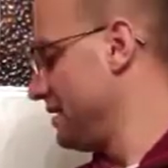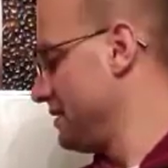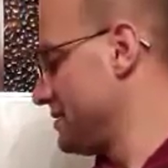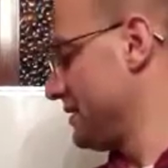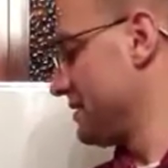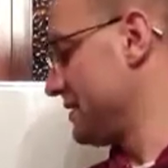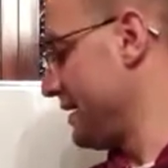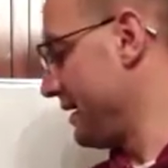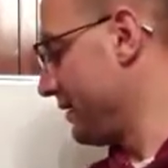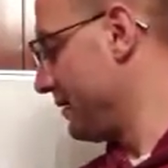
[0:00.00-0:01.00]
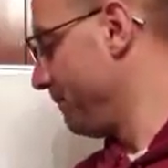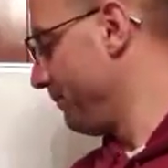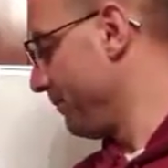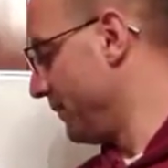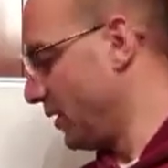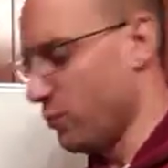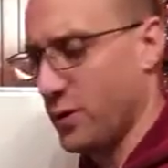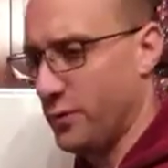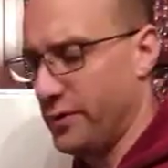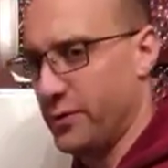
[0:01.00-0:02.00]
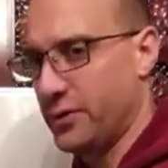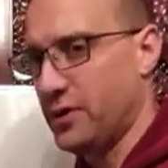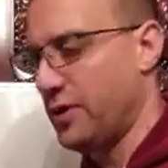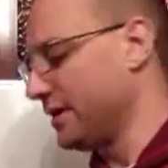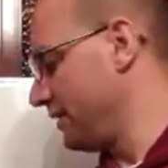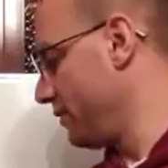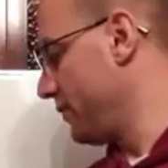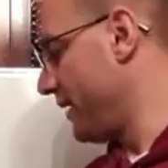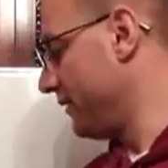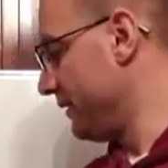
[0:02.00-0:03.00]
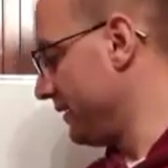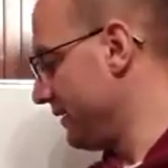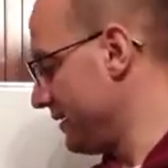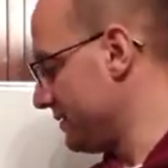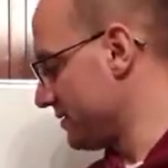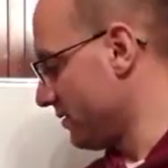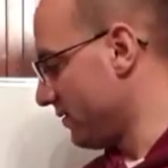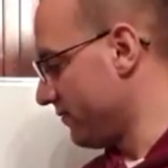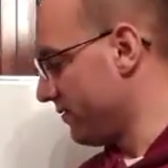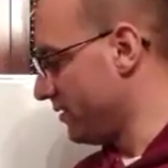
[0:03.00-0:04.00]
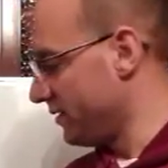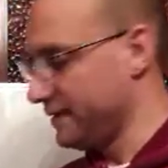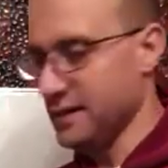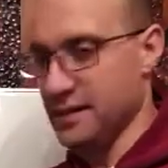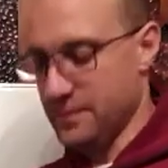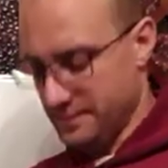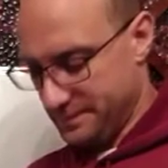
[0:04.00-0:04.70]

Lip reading: things like what we were talking about in case of the